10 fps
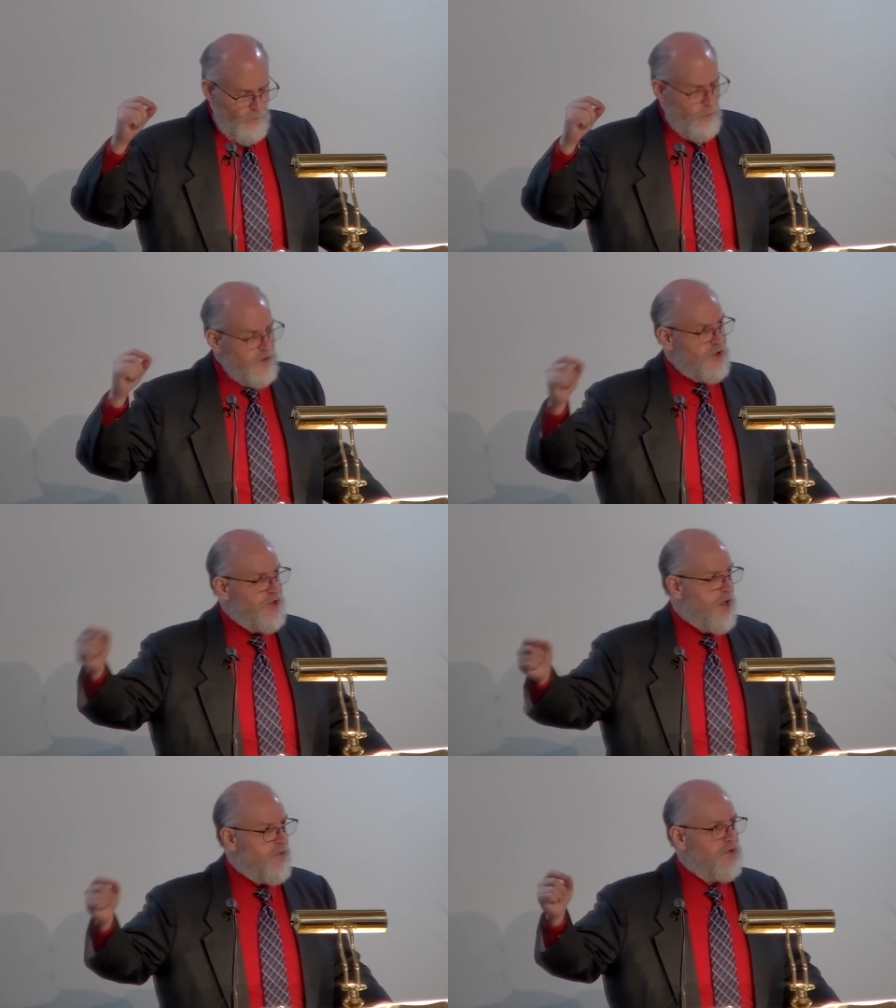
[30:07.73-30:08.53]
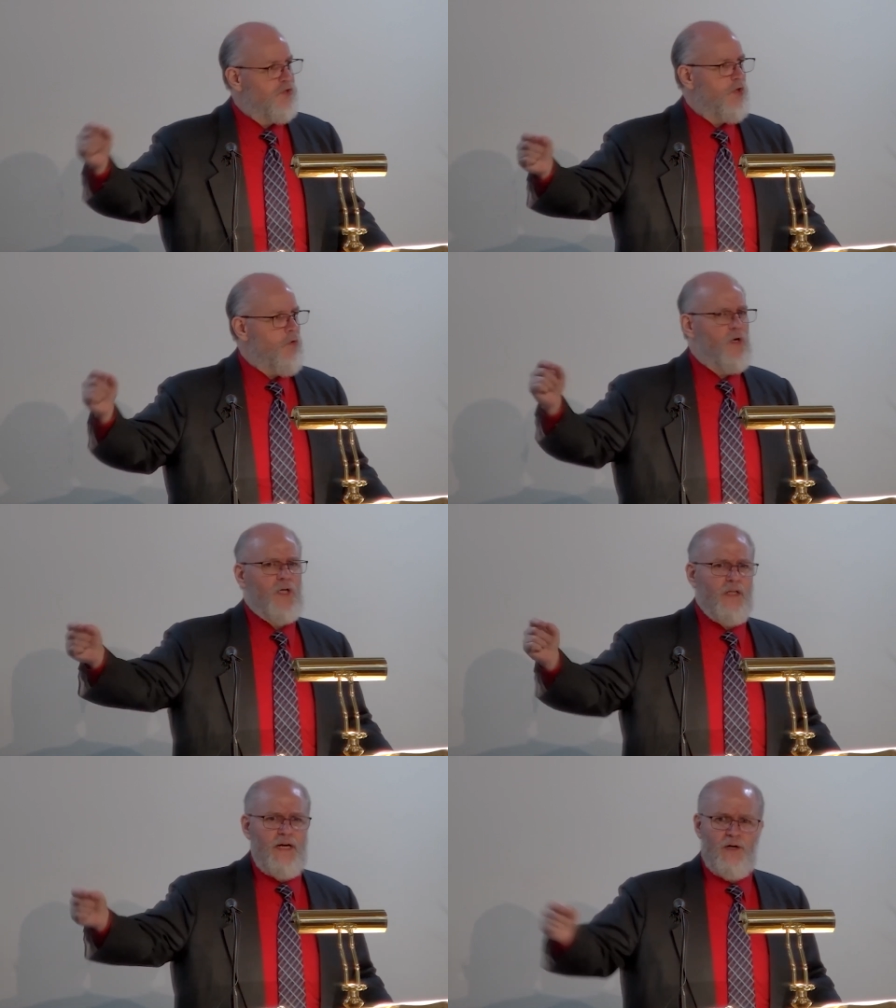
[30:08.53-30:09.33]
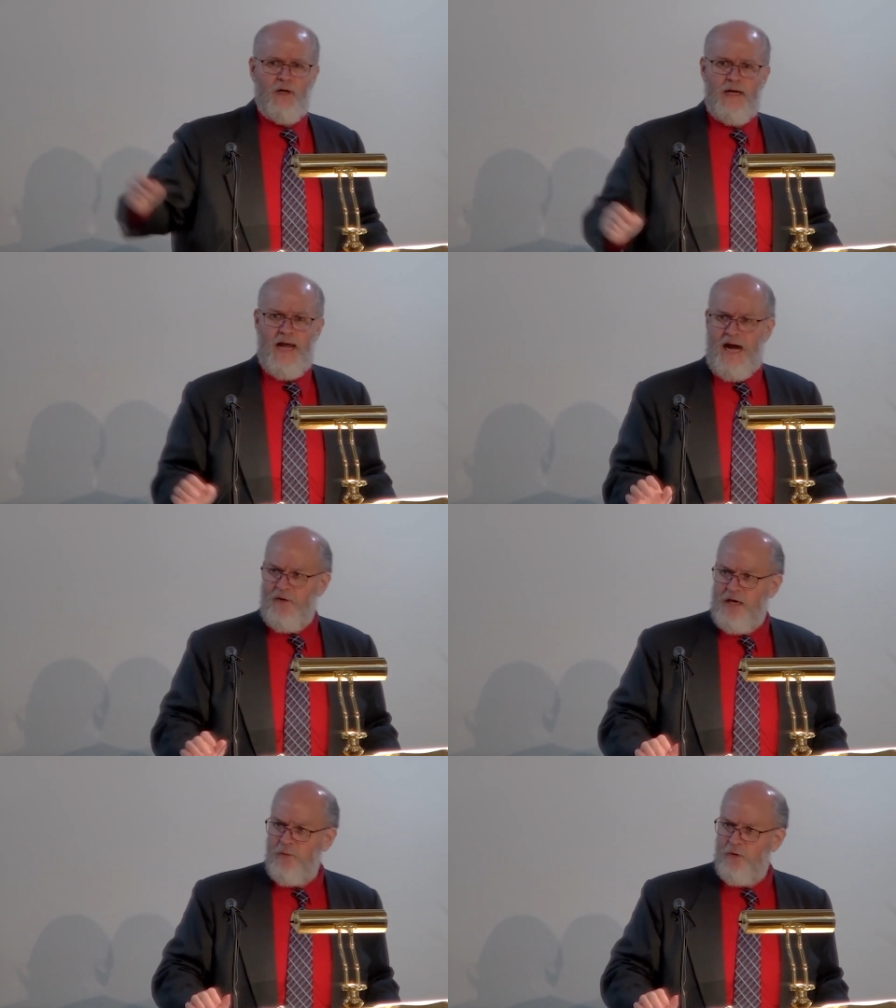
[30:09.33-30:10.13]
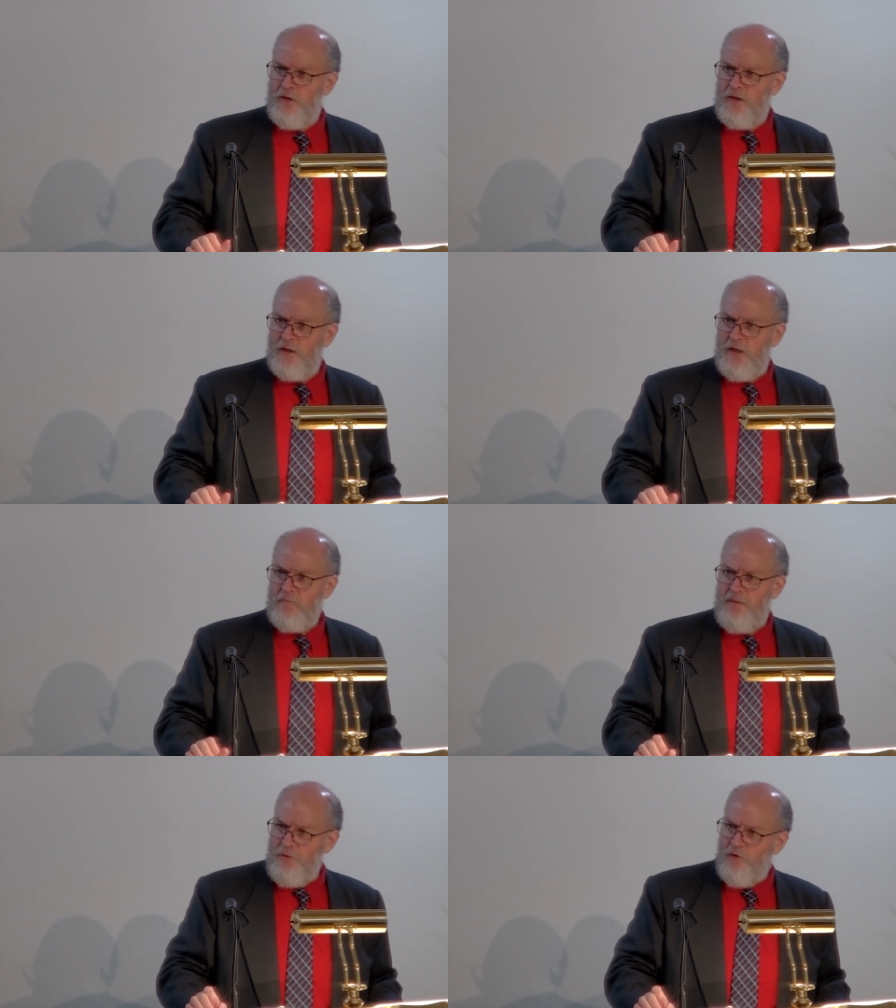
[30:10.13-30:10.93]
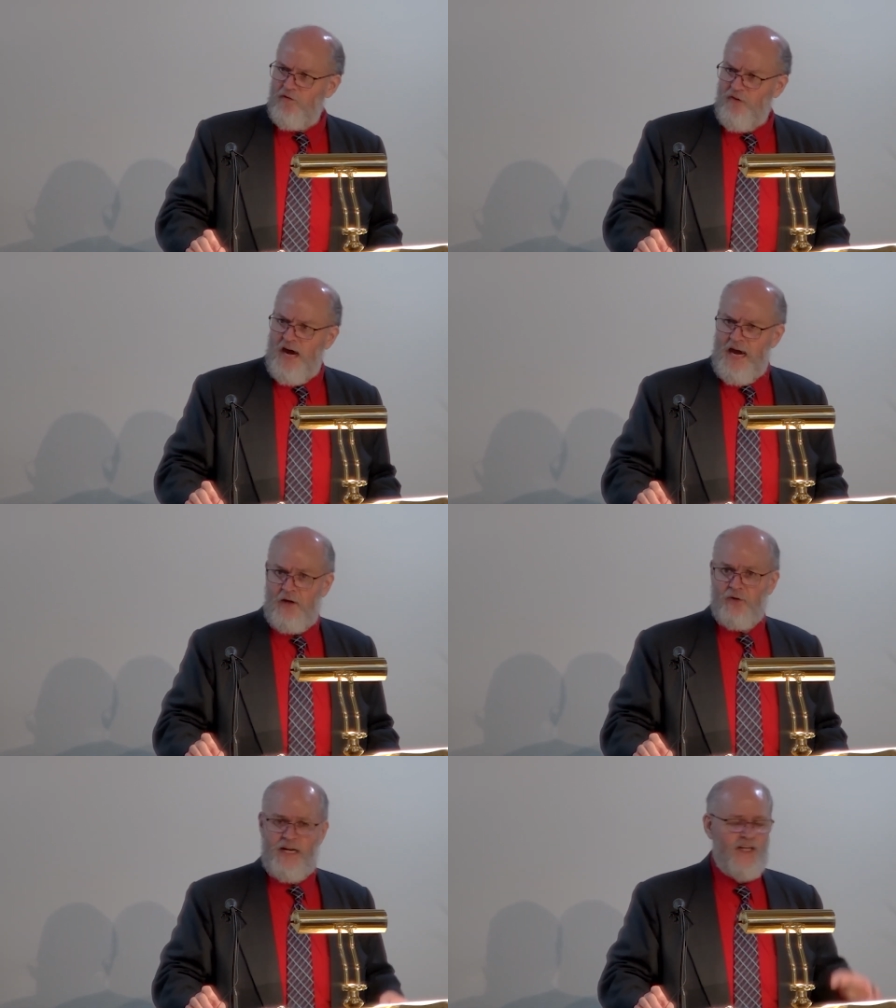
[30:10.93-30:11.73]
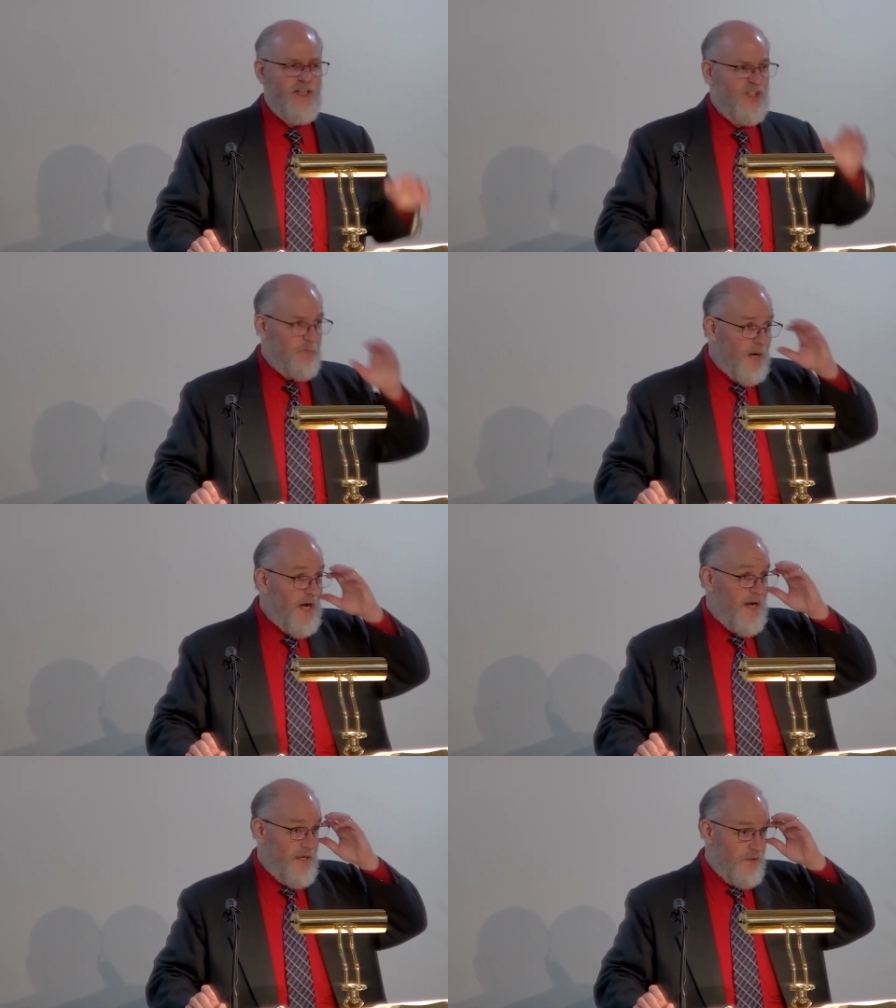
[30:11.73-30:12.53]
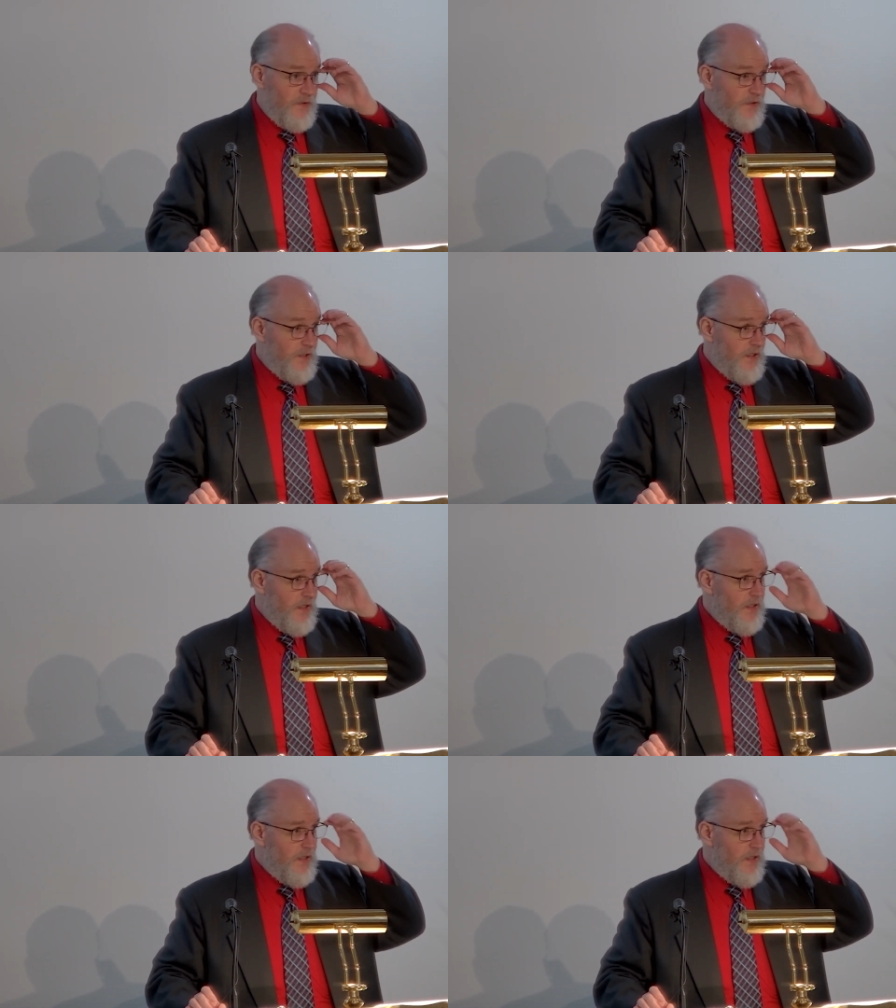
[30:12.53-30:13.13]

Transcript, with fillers: was shown so clearly how he would be reviled and despised